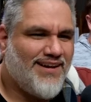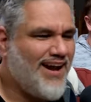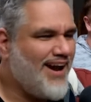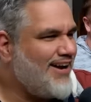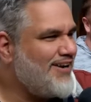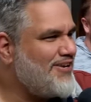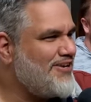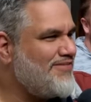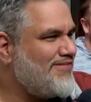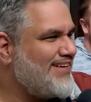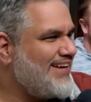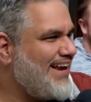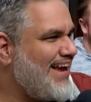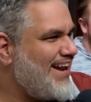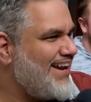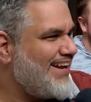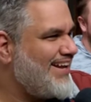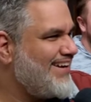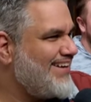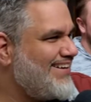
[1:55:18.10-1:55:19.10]
like... How do you even get
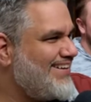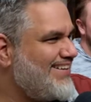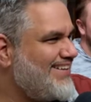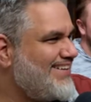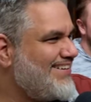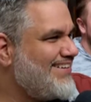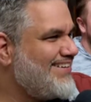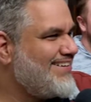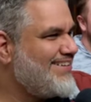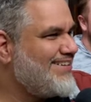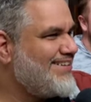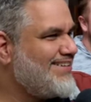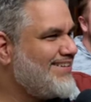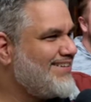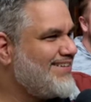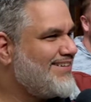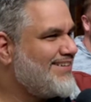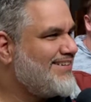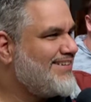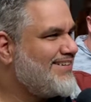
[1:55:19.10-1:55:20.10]
what's it? A, what's a thing
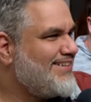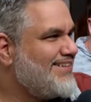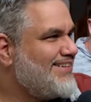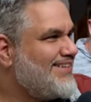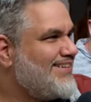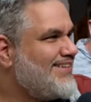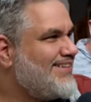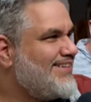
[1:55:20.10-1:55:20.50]
like